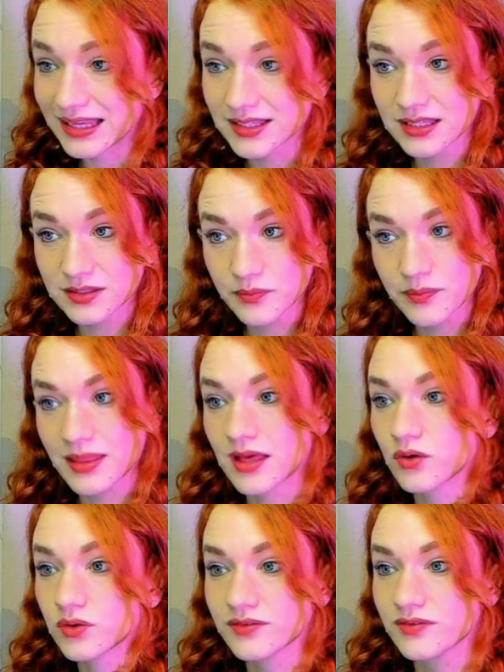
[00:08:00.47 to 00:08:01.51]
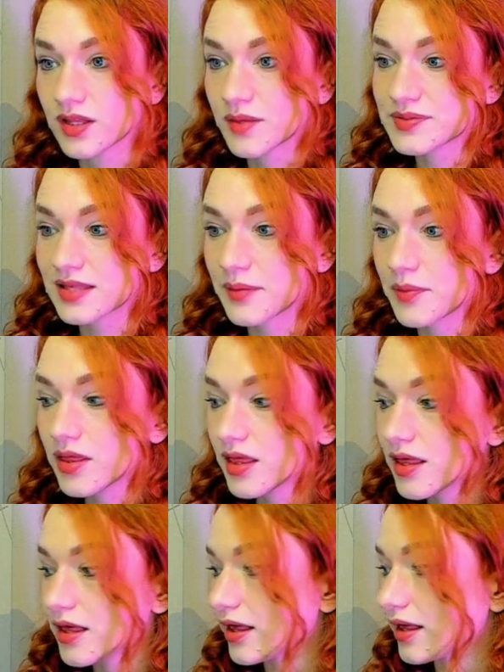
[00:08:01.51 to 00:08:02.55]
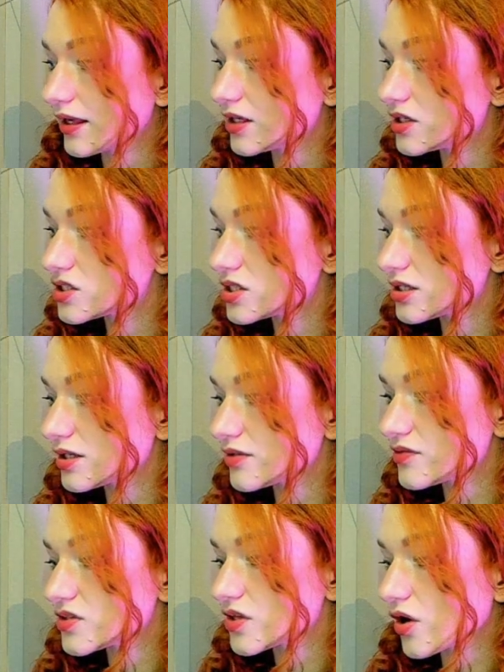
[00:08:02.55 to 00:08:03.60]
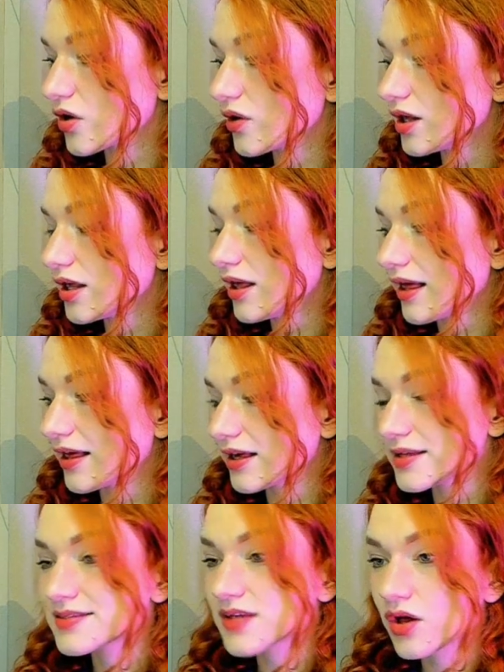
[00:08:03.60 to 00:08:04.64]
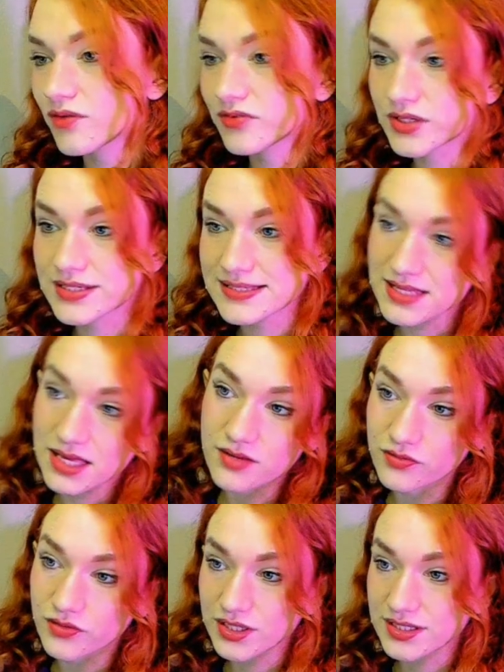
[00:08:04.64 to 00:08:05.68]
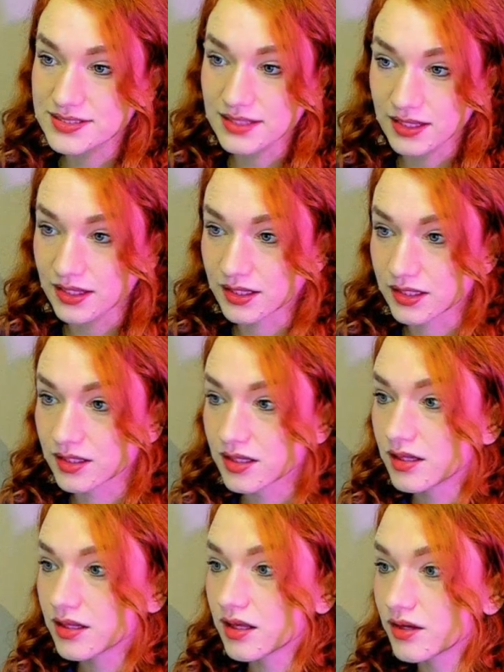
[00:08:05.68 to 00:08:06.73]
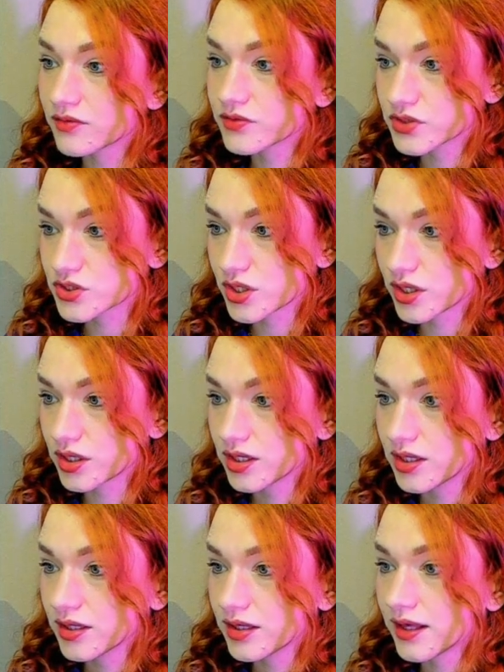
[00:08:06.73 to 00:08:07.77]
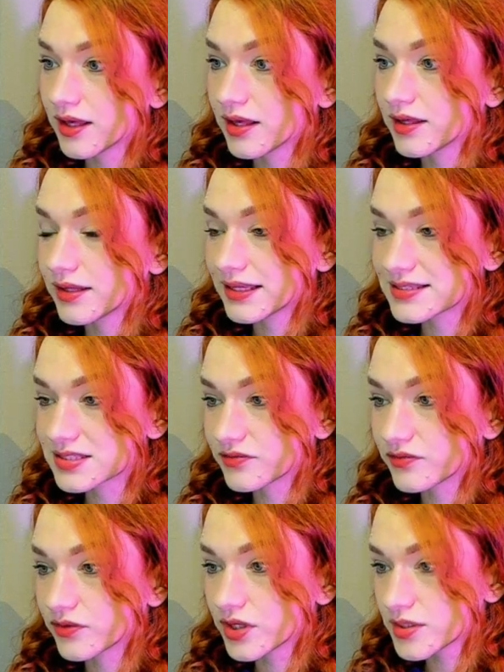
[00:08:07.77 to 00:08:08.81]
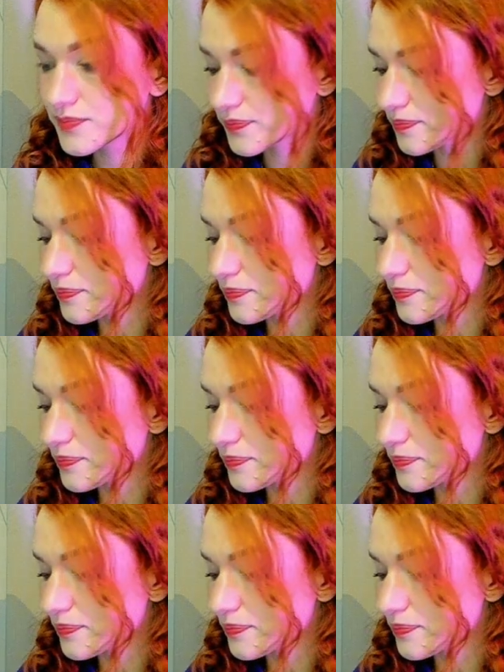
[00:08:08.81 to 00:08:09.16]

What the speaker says: like that black could develop some initiative, so it's all very safe for this king for sure. Knight c4,